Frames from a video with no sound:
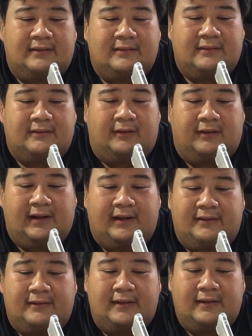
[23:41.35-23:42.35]
Okay.
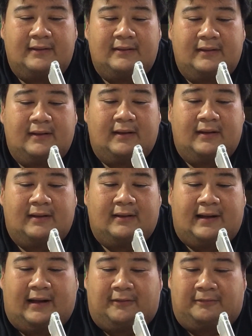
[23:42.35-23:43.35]

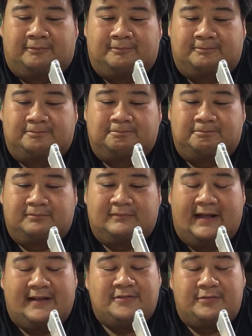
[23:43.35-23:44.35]
Now,
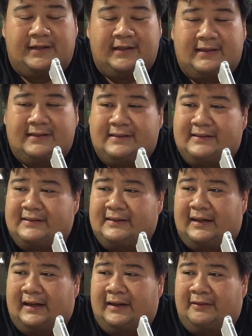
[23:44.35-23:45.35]
next week
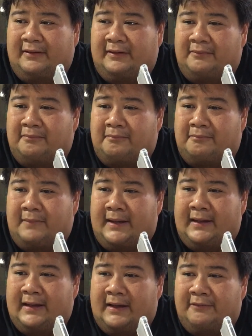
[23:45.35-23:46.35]
I may
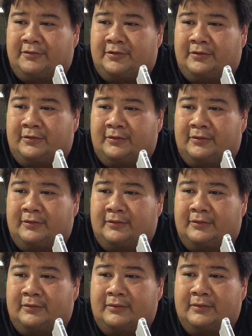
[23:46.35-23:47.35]
have
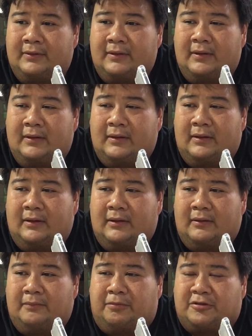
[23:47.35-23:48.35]
to
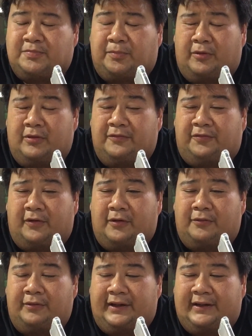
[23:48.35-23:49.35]
postpone for a
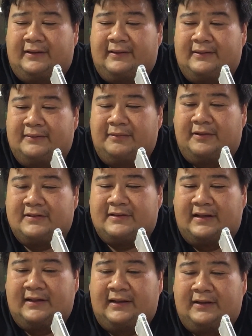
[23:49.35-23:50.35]
week because
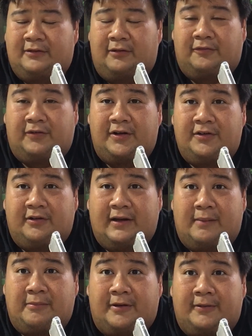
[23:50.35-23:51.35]
I need to look for a new camera.